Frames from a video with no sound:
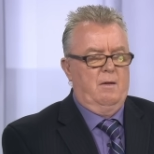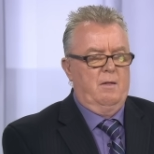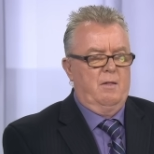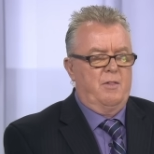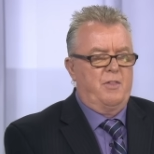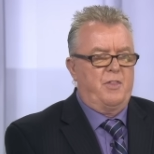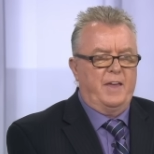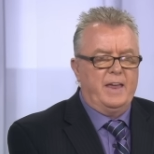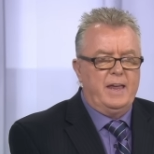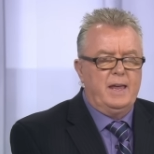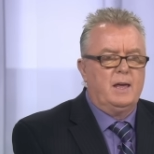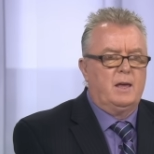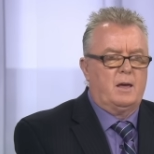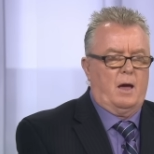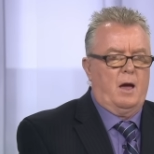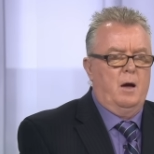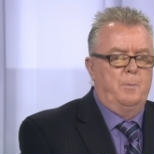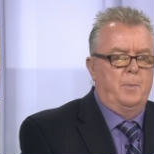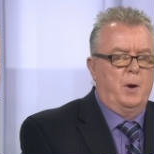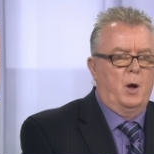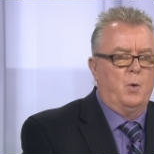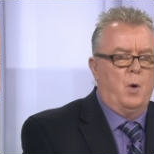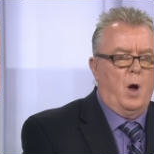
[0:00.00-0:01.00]
think
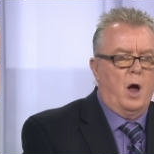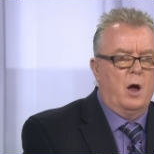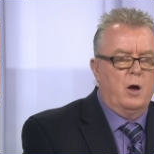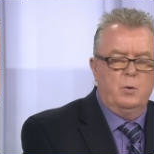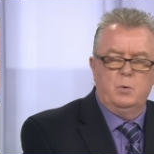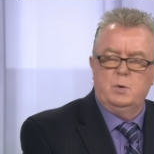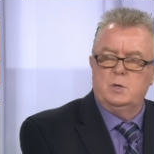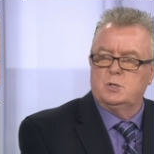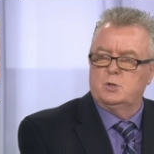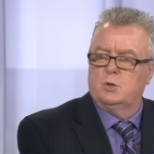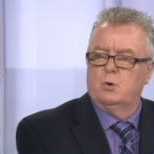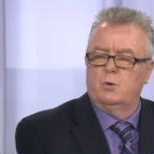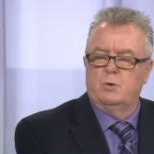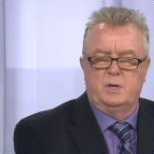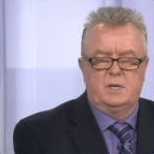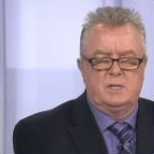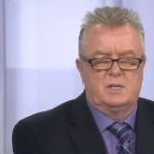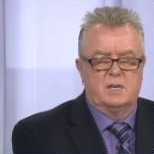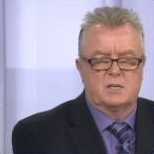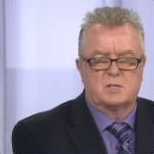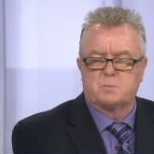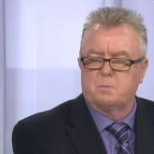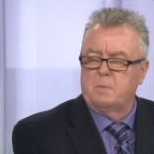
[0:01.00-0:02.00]
about how he's going to
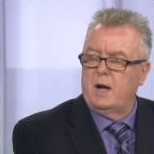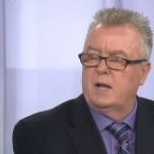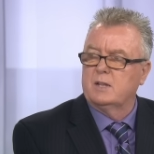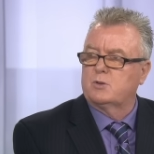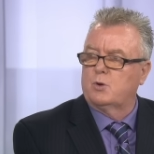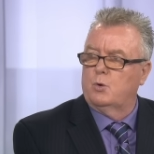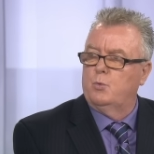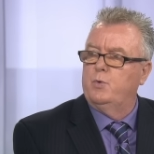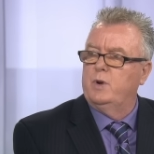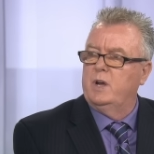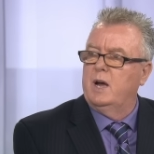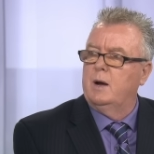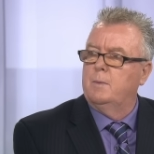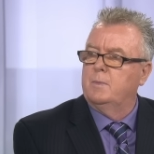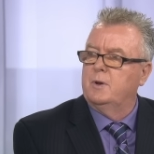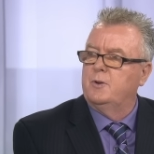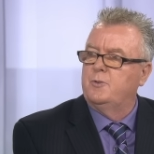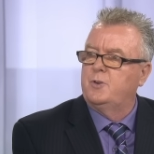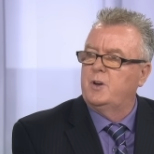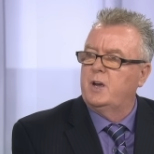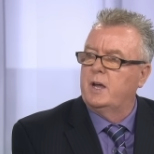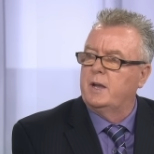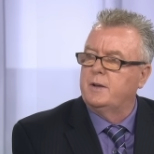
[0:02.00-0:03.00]
dismantle Real
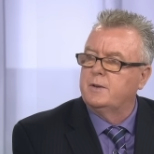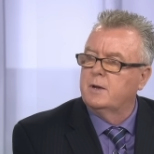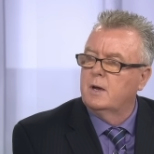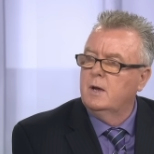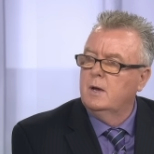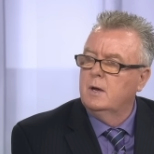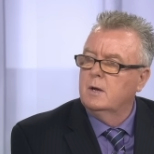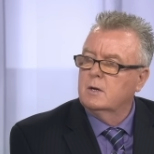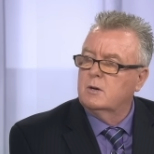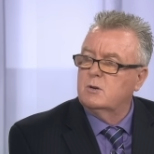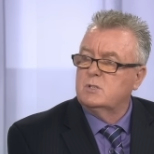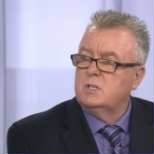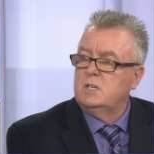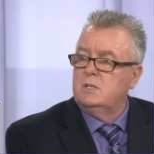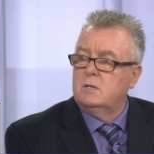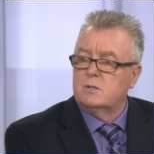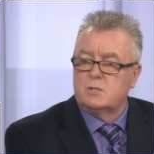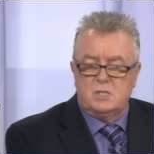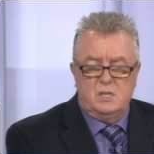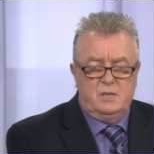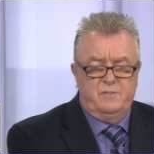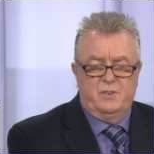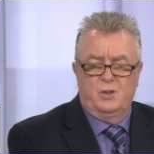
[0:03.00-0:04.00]
Madrid, because he
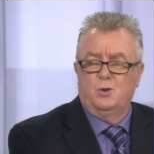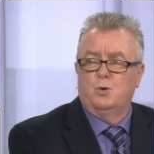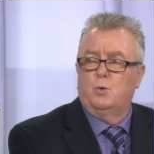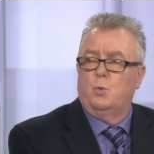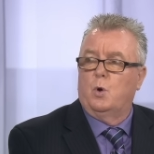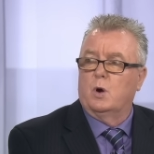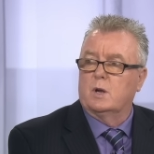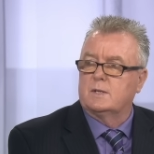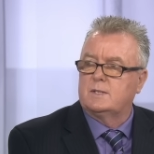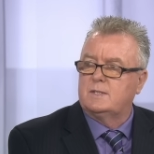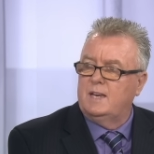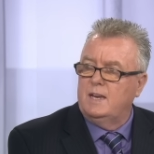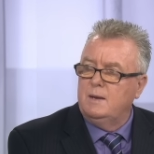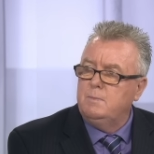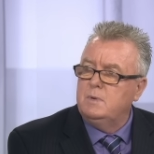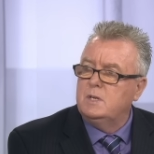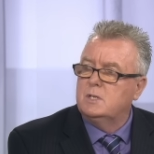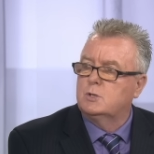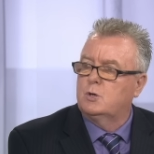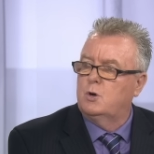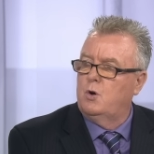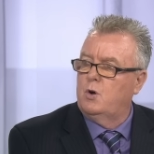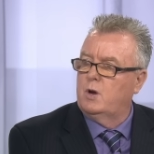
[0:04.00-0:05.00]
doesn't even know what team
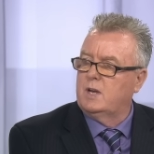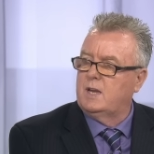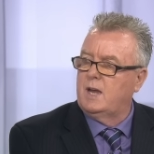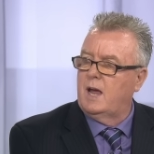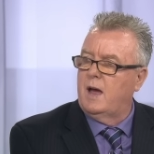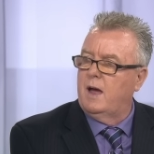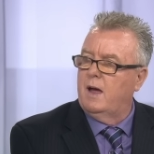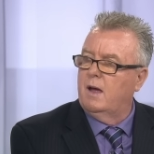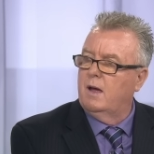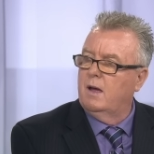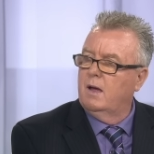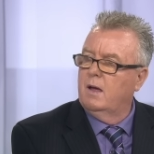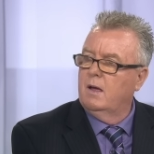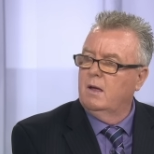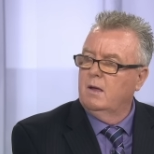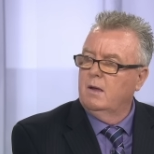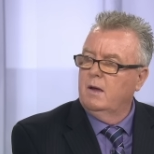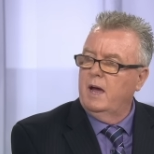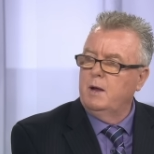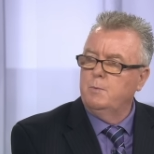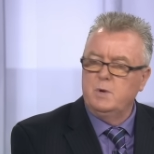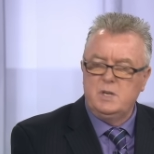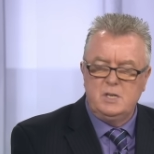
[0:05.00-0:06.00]
he's got yet.
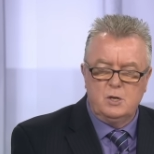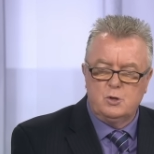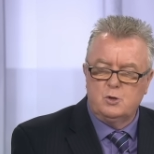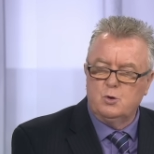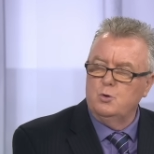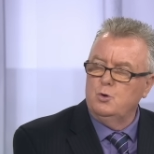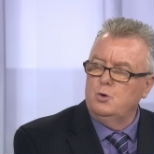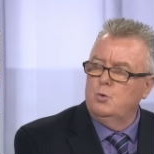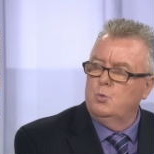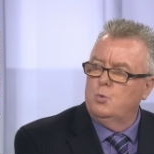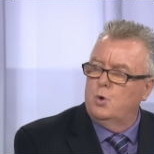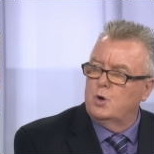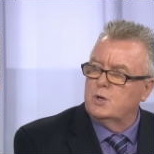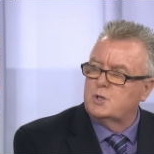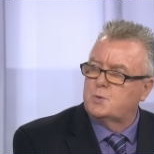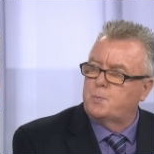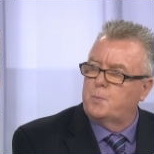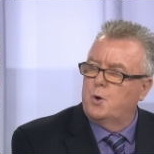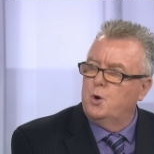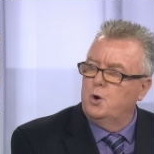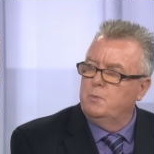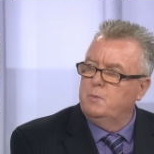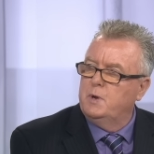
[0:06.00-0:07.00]
And when you don't know what's
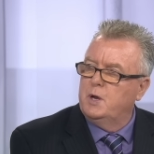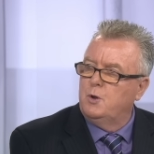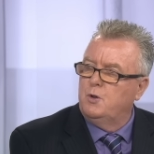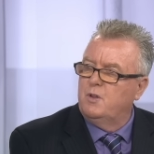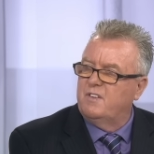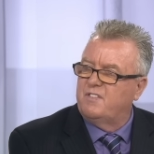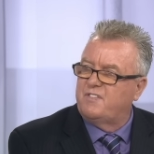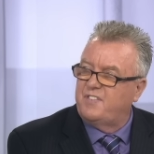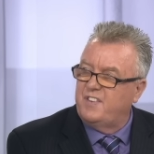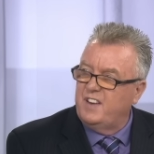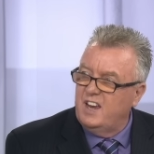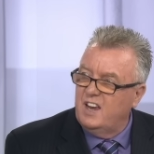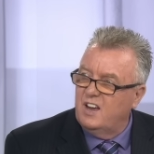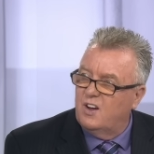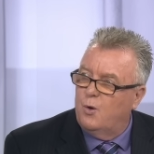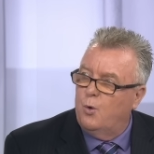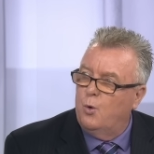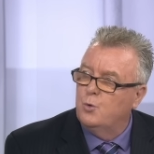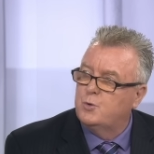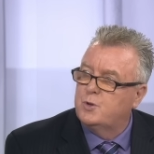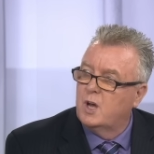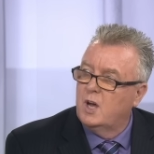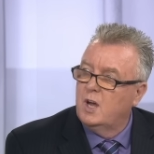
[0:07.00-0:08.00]
going to be on the
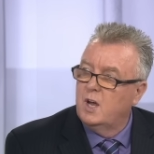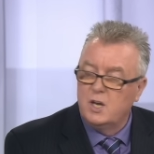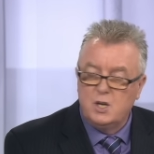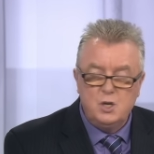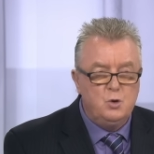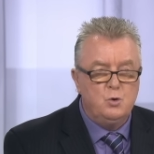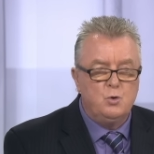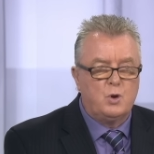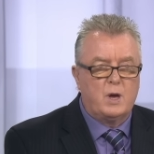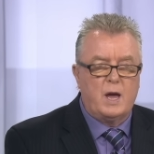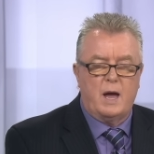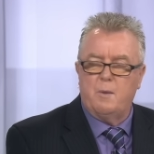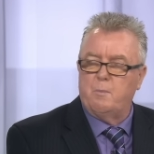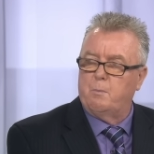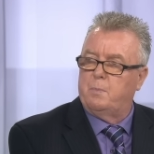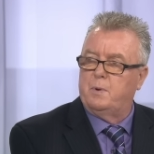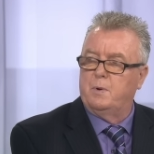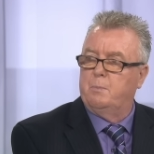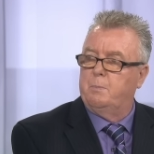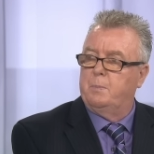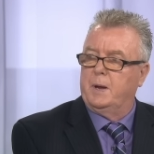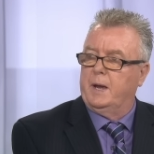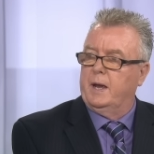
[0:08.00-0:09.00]
field, you can't
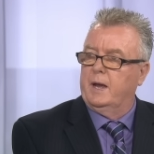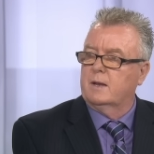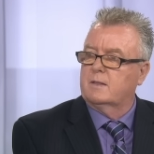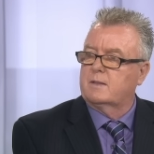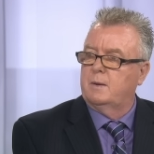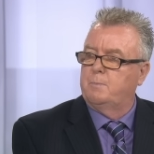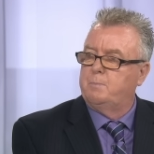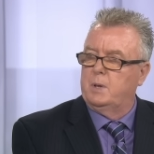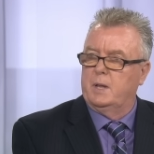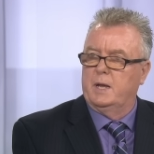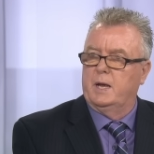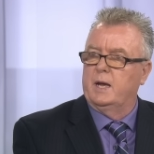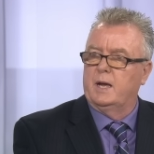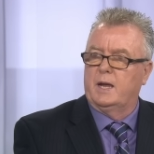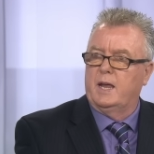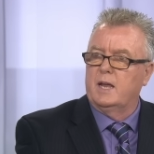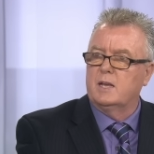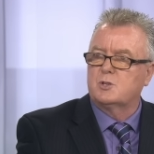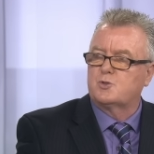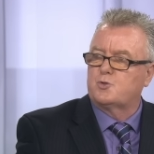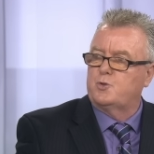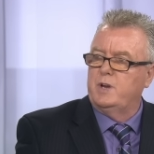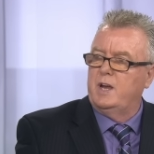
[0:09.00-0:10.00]
prepare to play
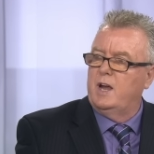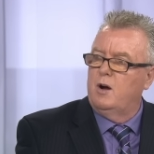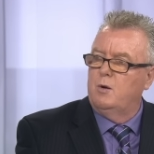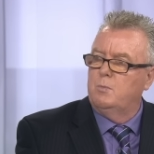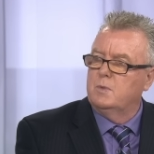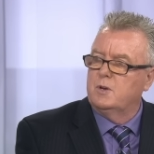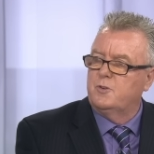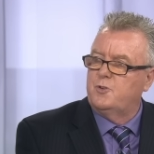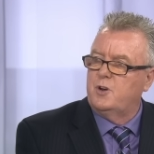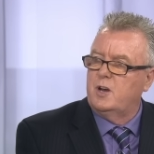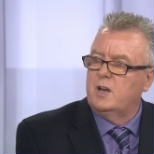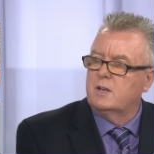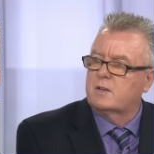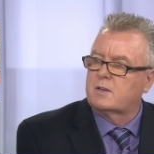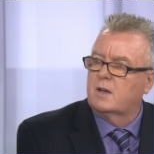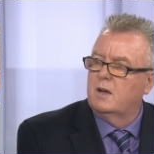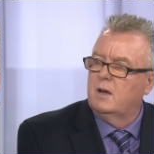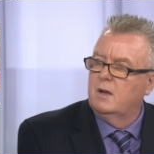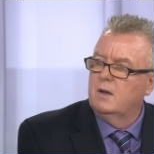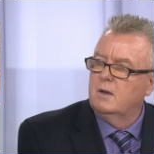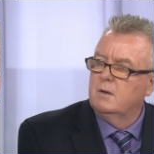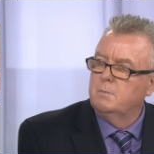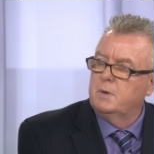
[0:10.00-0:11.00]
against Real Madrid
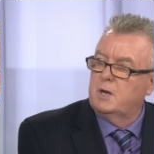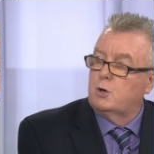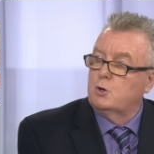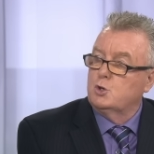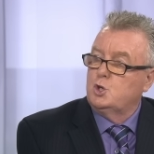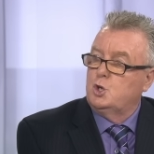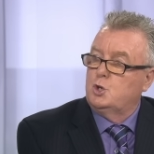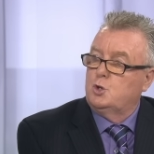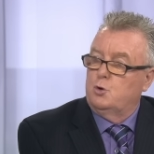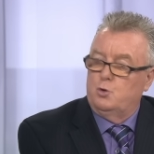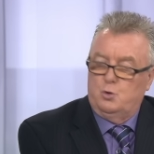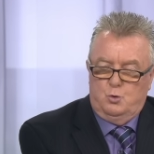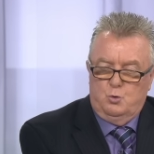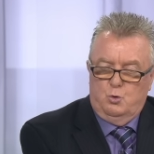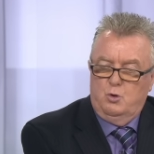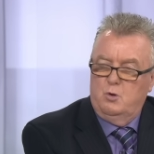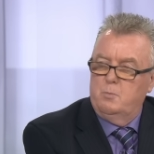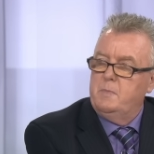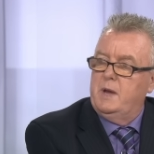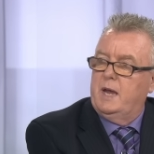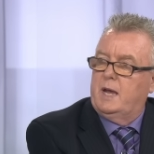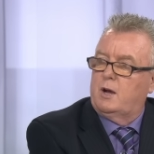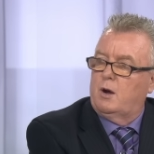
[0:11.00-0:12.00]
because you don't know the
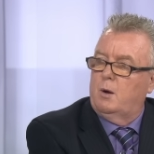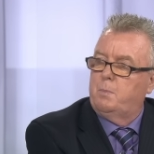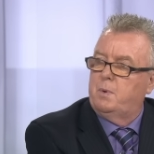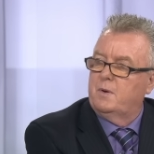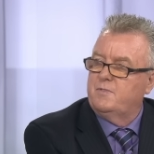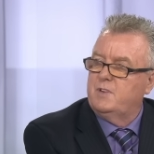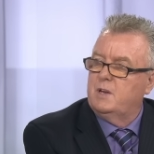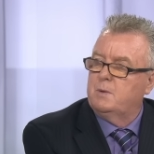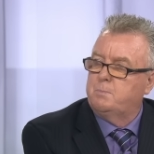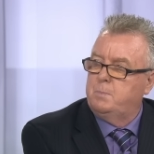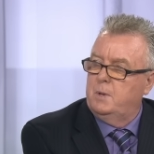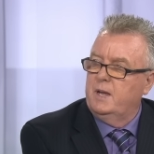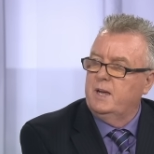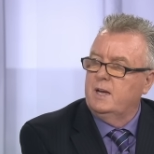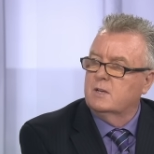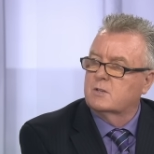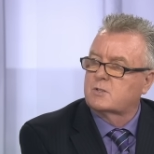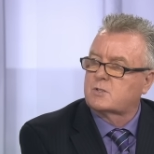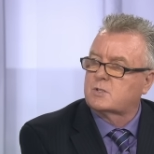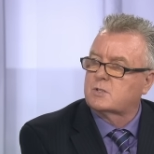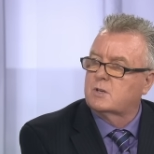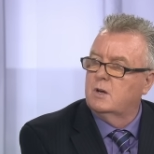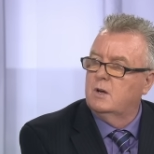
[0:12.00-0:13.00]
makeup of your
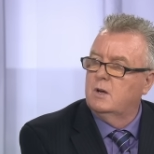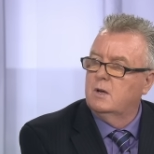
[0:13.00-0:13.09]
players.